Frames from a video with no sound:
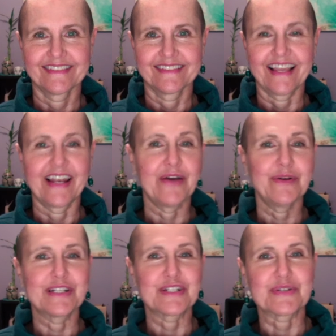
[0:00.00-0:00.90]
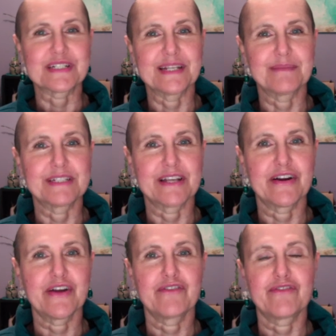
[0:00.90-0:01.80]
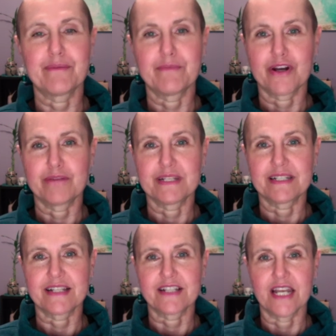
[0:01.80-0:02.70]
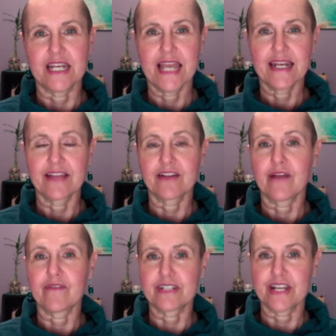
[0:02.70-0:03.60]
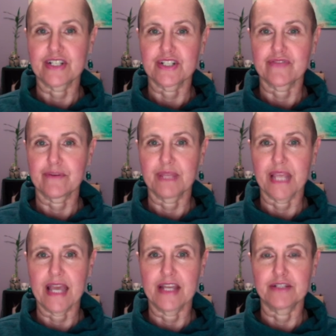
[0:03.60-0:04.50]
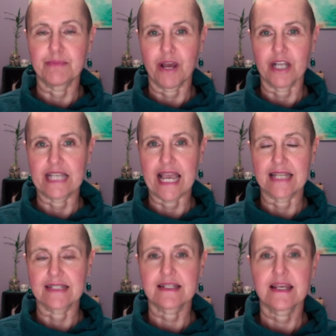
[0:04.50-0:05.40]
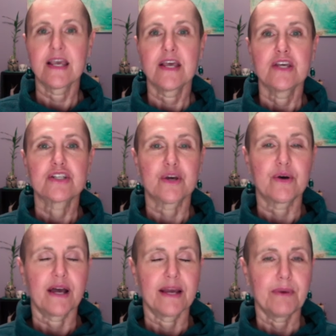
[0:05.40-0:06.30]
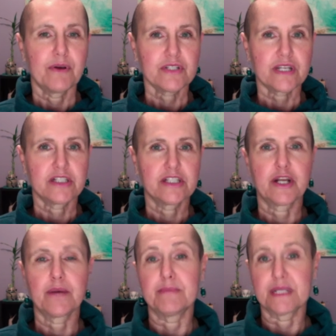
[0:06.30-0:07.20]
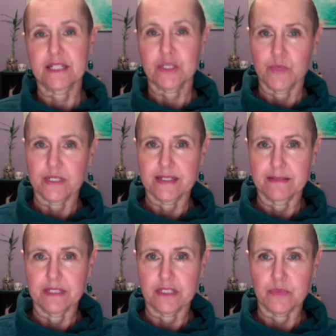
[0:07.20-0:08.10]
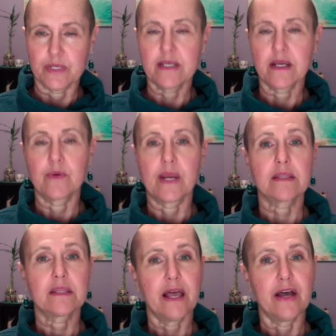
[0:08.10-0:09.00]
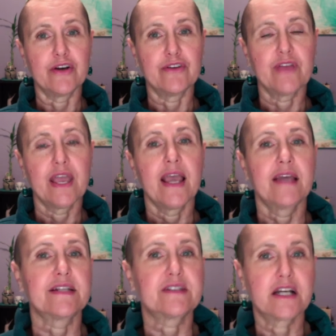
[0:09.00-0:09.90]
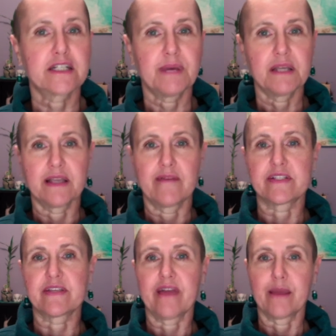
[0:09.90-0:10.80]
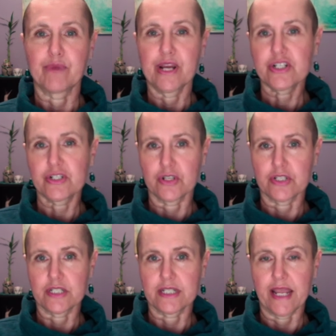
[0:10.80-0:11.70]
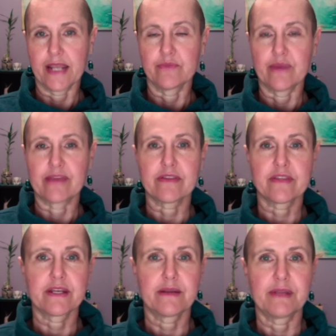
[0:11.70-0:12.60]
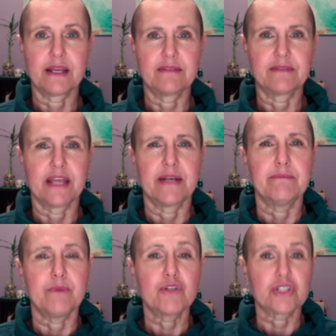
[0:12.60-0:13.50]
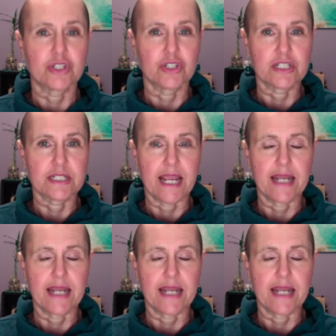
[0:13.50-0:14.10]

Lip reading: Hello, it's Christine Madera from modernmystic.net and Conversations from the Edge podcast. So I posted a little mystic wisdom this week around love. And I talked about love as a vibrational state rather than an emotional state.